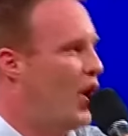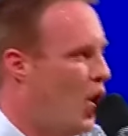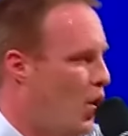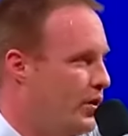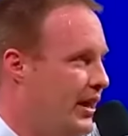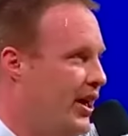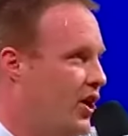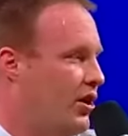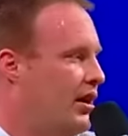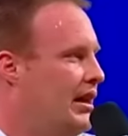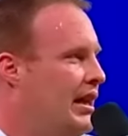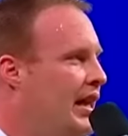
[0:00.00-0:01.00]
the whole
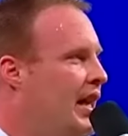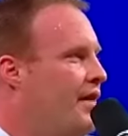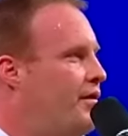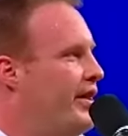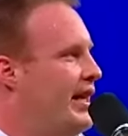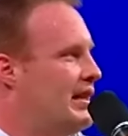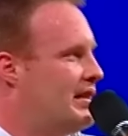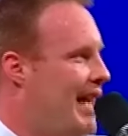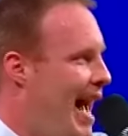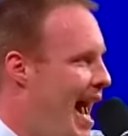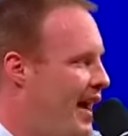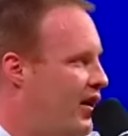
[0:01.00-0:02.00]
year for the
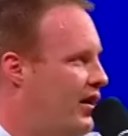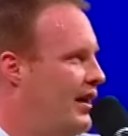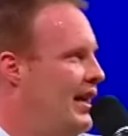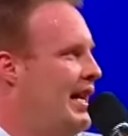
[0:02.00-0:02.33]
entire